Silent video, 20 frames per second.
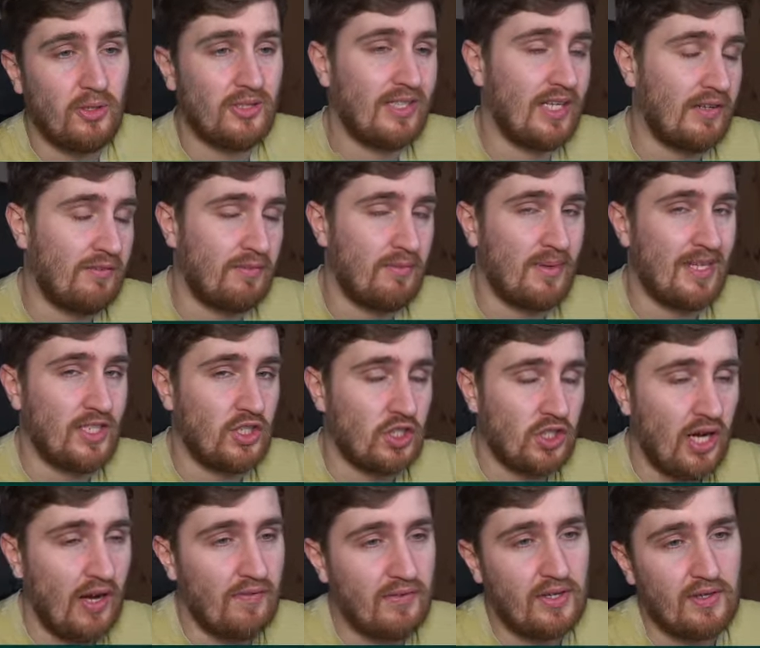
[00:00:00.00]
That for me is
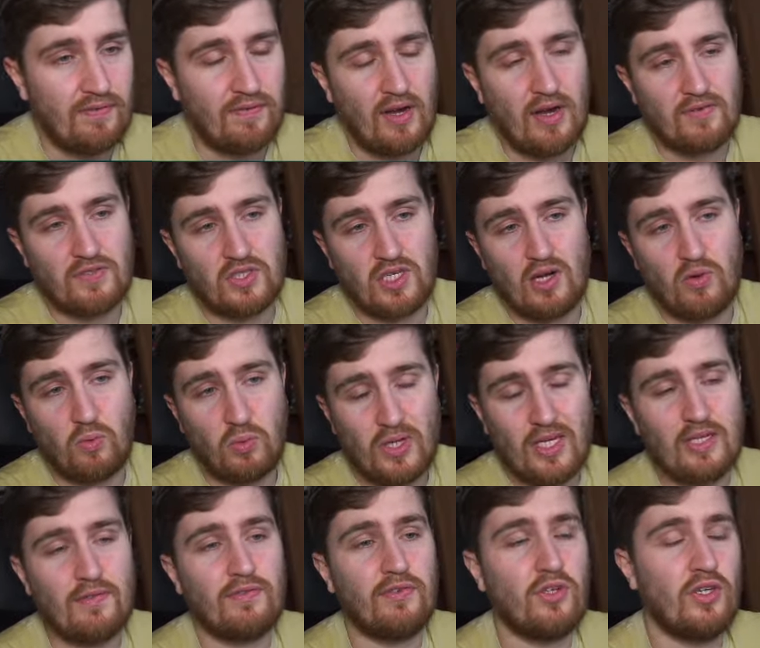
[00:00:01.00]
Chavi, five star weak
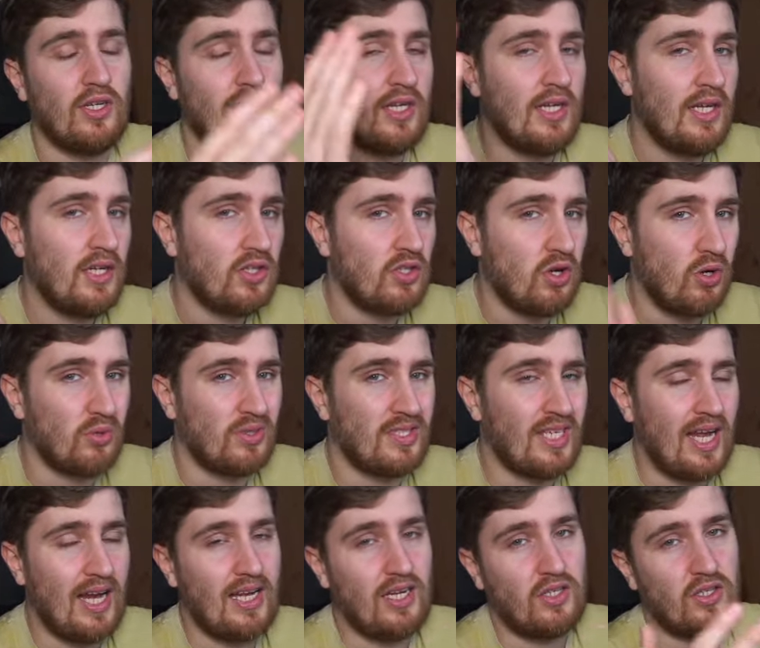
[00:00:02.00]
foot, gold
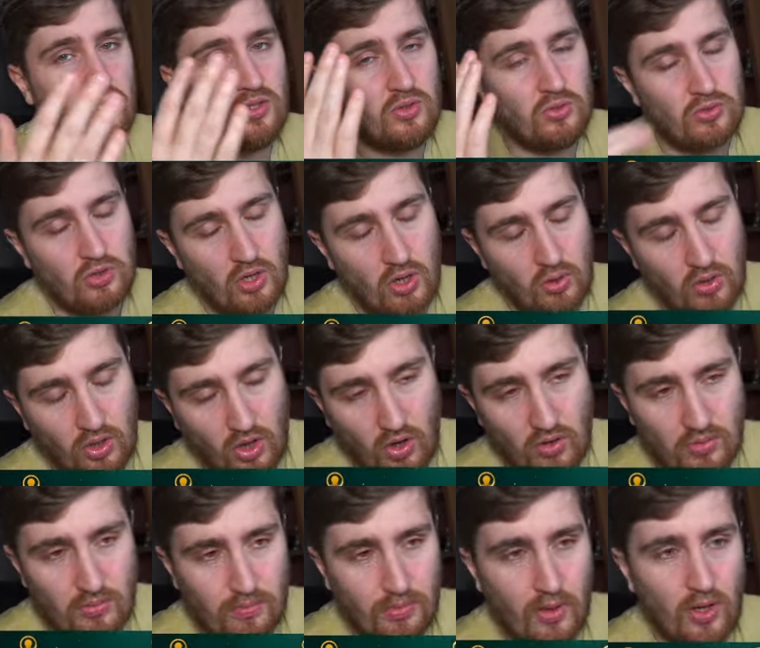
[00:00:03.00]
technical, gold long
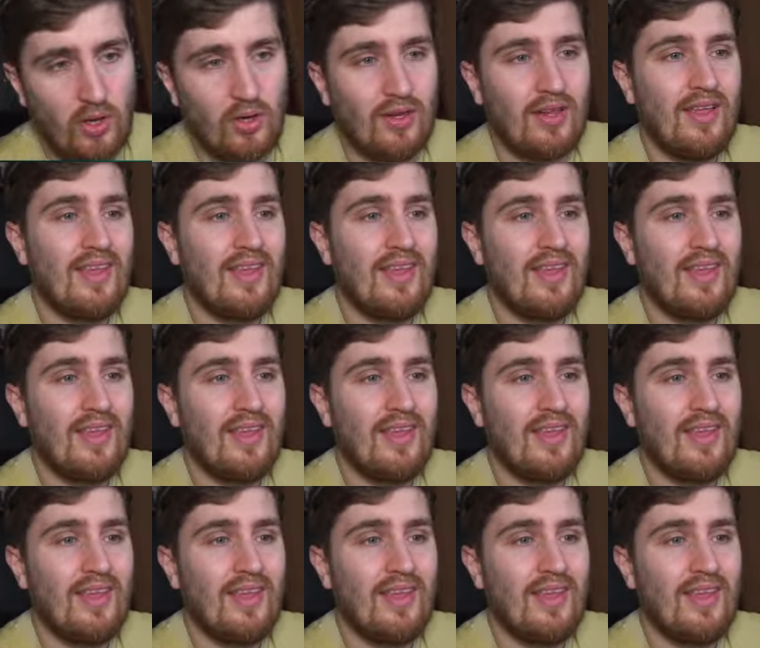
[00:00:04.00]
ball,